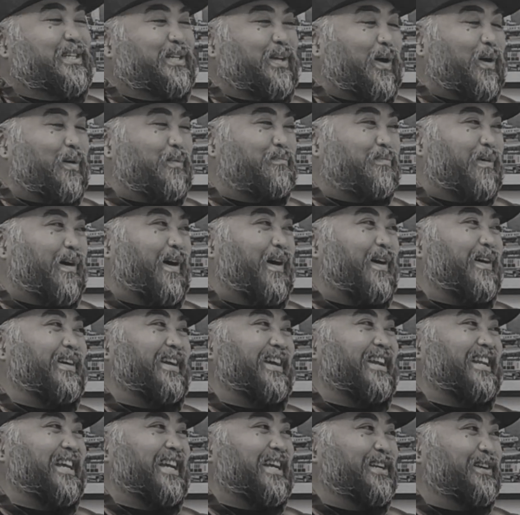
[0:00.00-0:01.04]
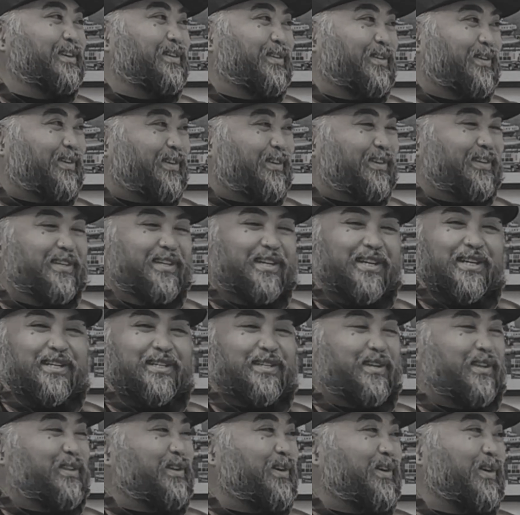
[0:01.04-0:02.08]
so part and integral
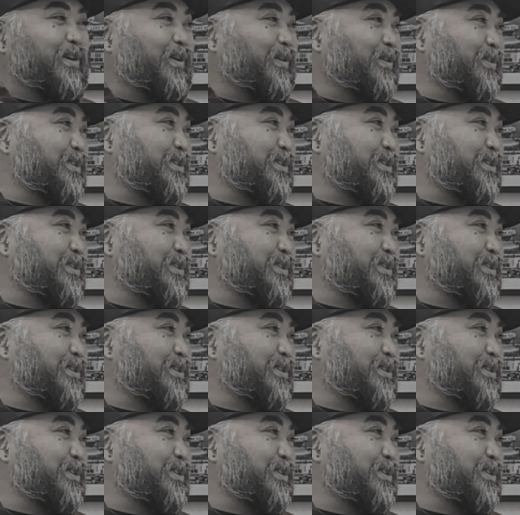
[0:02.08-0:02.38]
to their whole